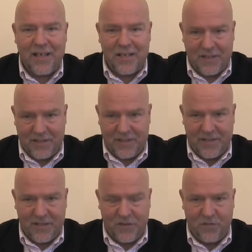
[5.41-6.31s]
lightness, a
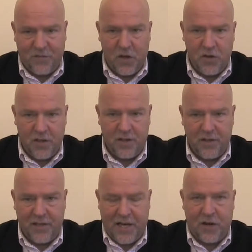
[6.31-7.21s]
certain fun
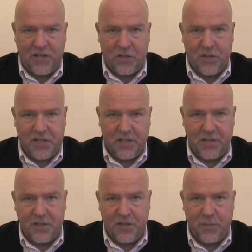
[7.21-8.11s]

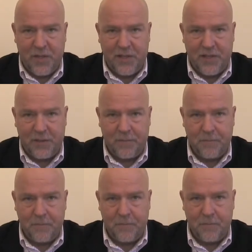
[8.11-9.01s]
characteristic to the meeting.
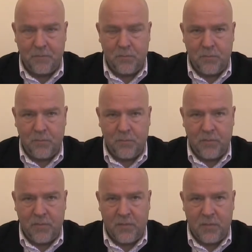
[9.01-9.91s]

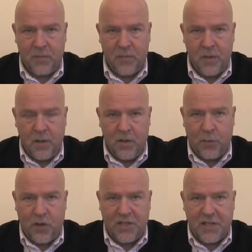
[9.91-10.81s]
The
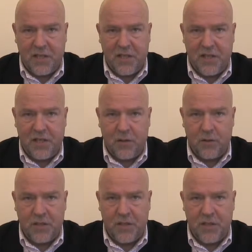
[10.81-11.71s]
process leader
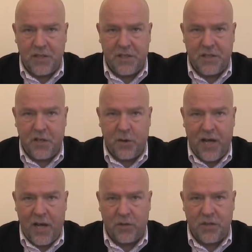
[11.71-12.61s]
needs to know
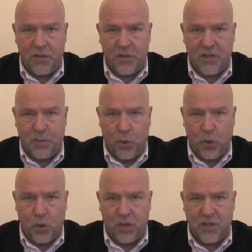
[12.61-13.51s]
how to
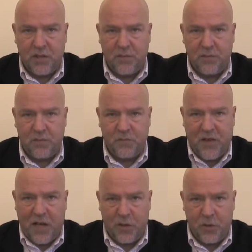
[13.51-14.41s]
support and
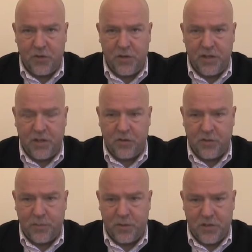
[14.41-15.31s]
value the
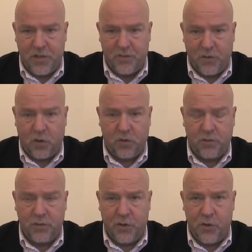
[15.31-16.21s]
contribution of
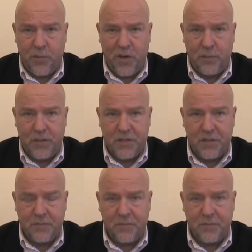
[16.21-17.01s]
all group members,